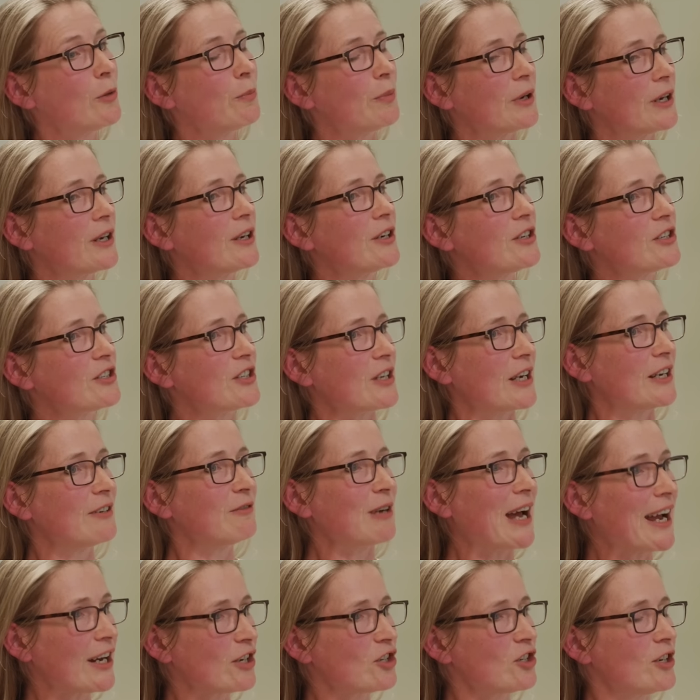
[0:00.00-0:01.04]
because
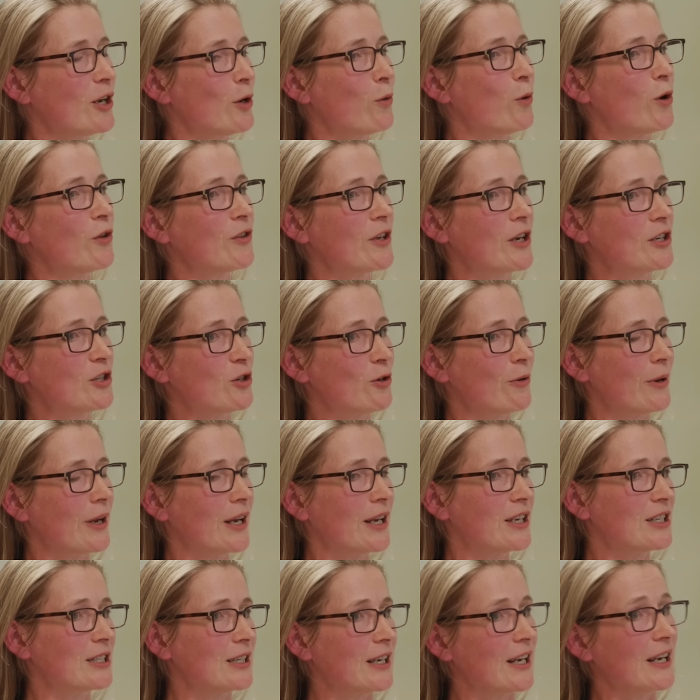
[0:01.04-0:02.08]
actually what they're
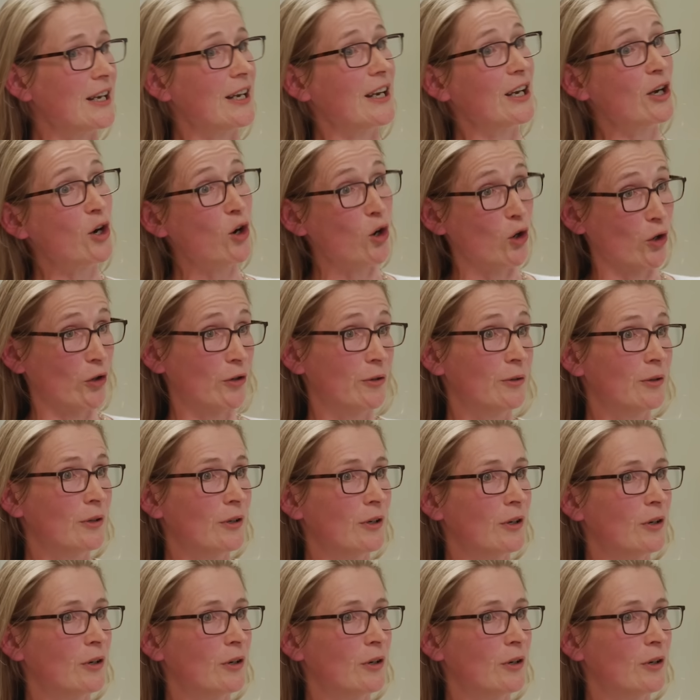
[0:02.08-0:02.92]
doing is leaning on